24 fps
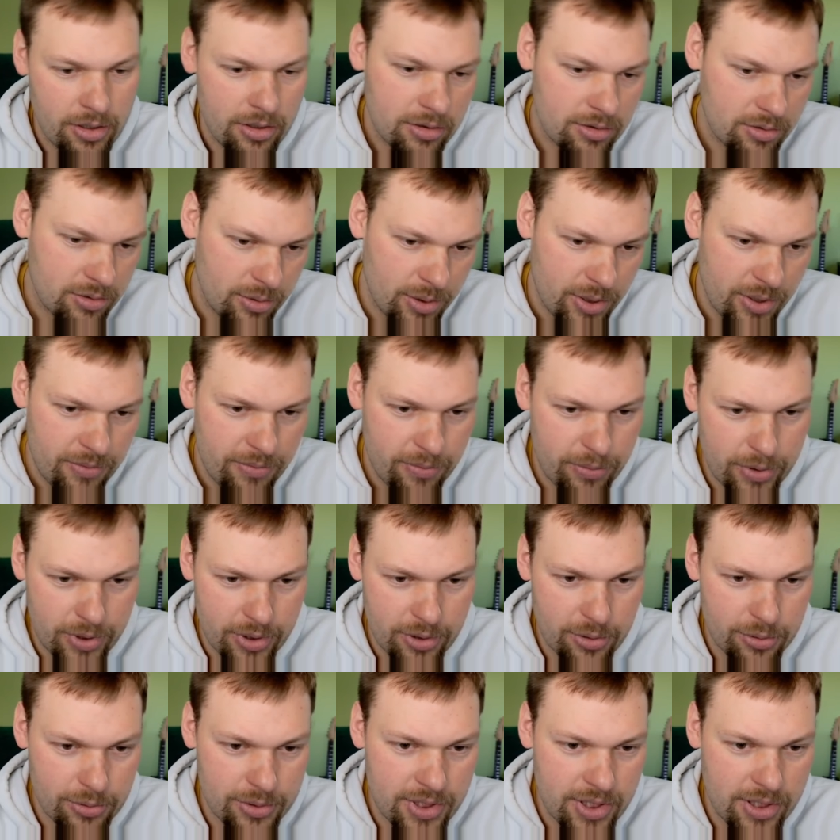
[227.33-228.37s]
If we
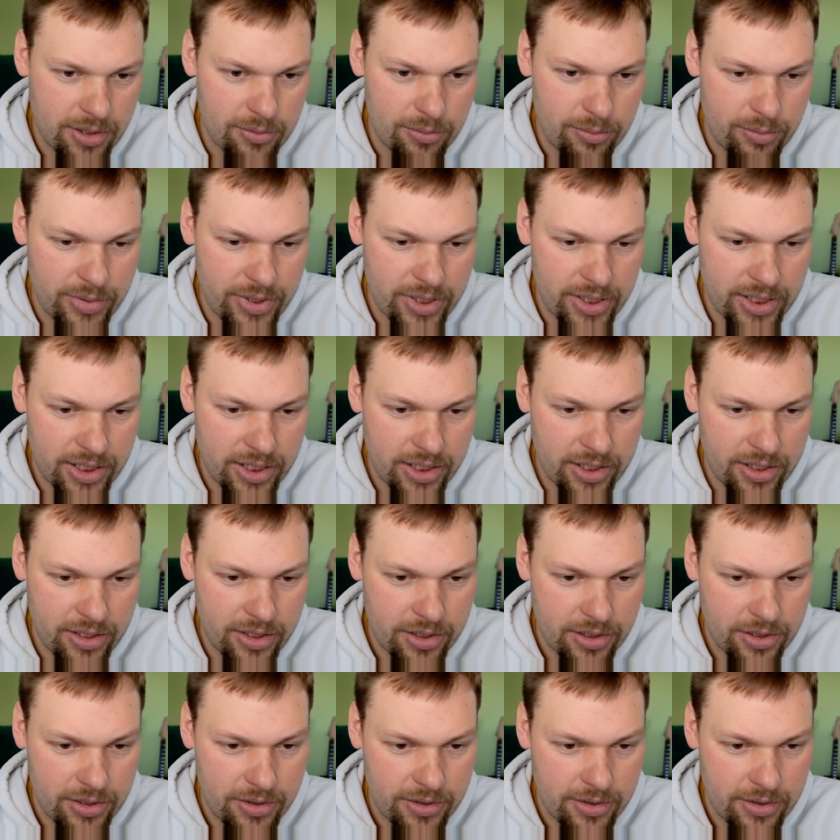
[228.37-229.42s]
go down back
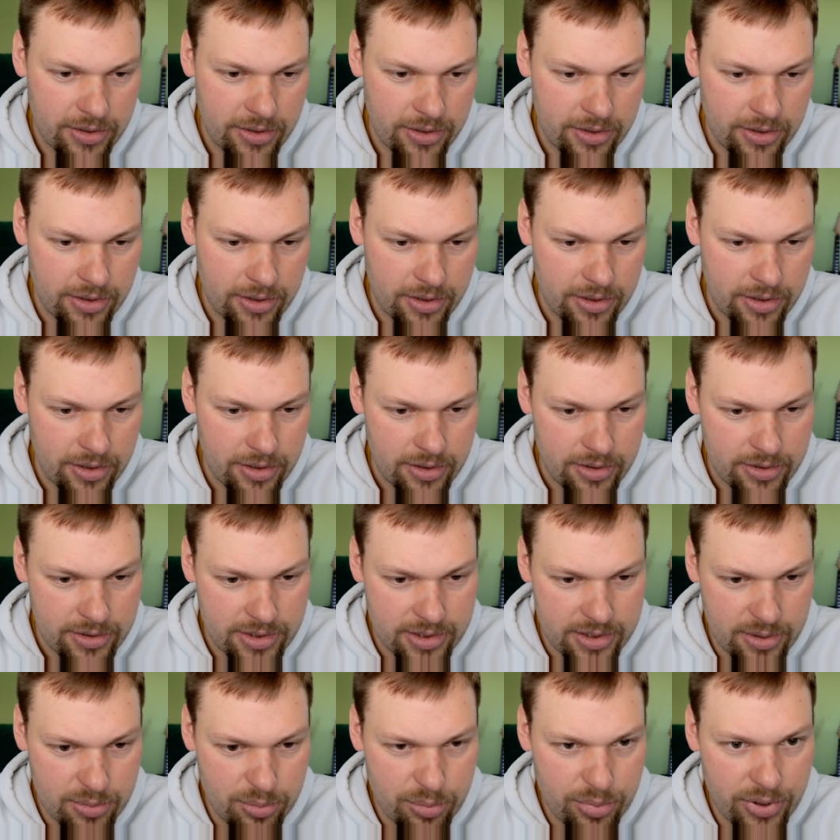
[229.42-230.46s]

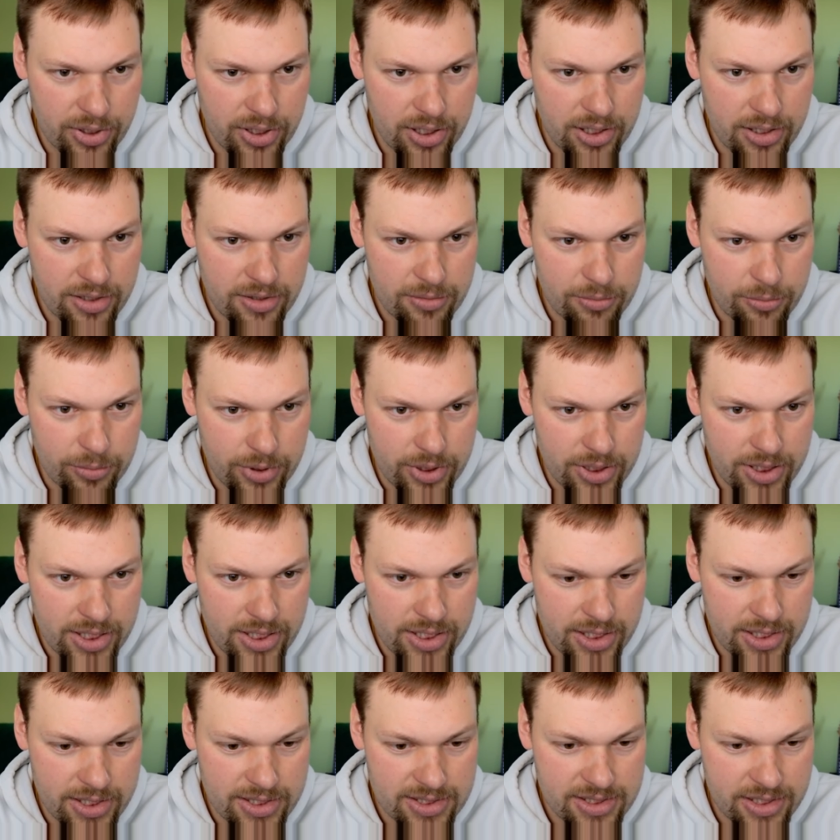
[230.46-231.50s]
to the part where
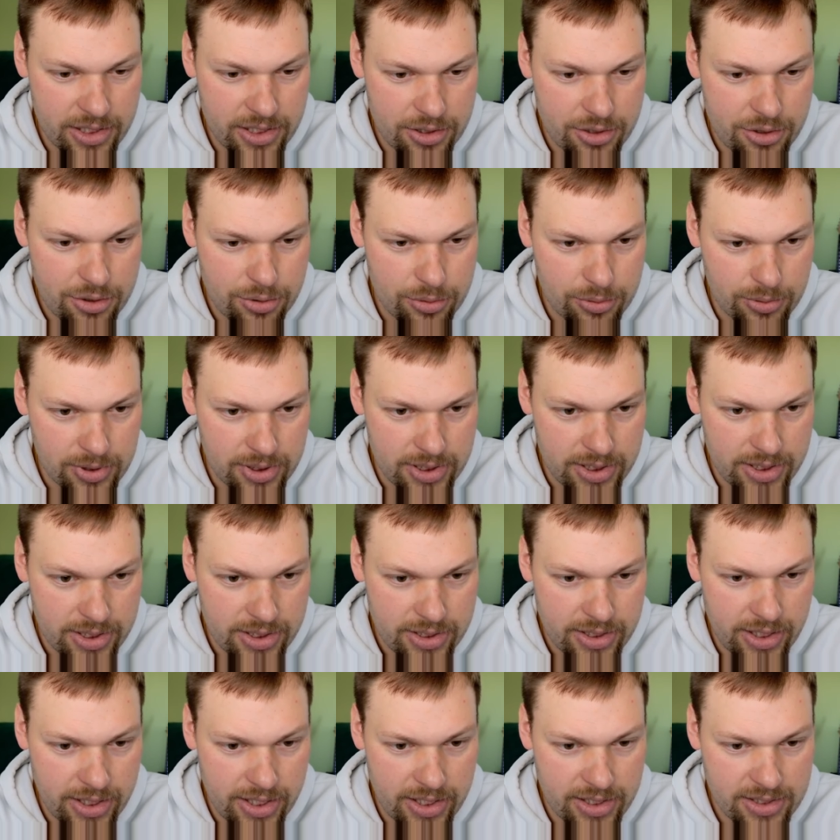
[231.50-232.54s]
that is
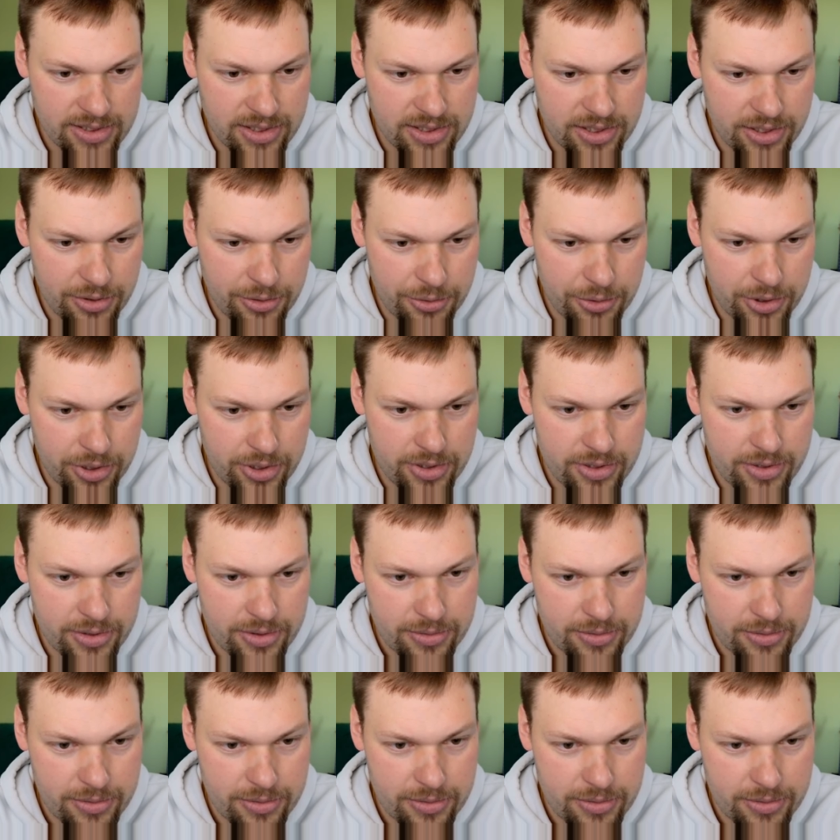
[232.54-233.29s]
actually executed,